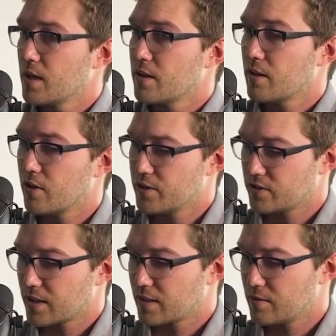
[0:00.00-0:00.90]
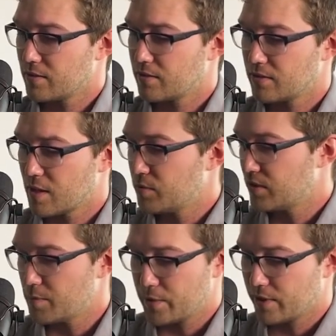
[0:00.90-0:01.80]
all these like sub
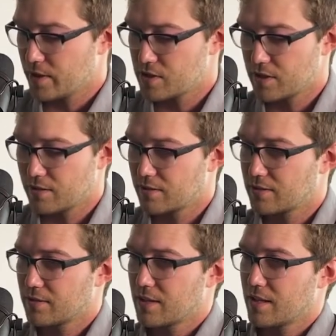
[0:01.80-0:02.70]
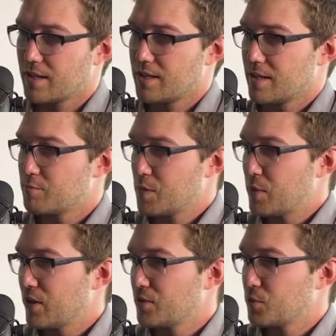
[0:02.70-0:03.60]
stipulations that my
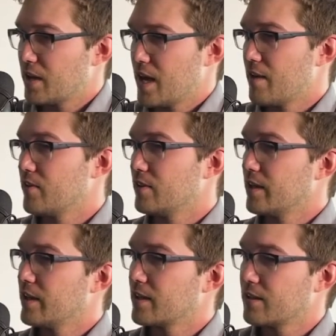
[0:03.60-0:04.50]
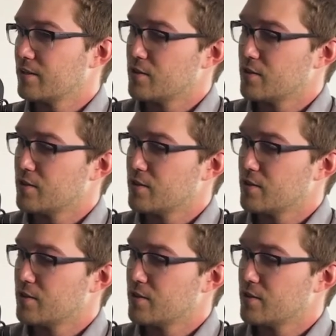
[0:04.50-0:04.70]
parents would have on like,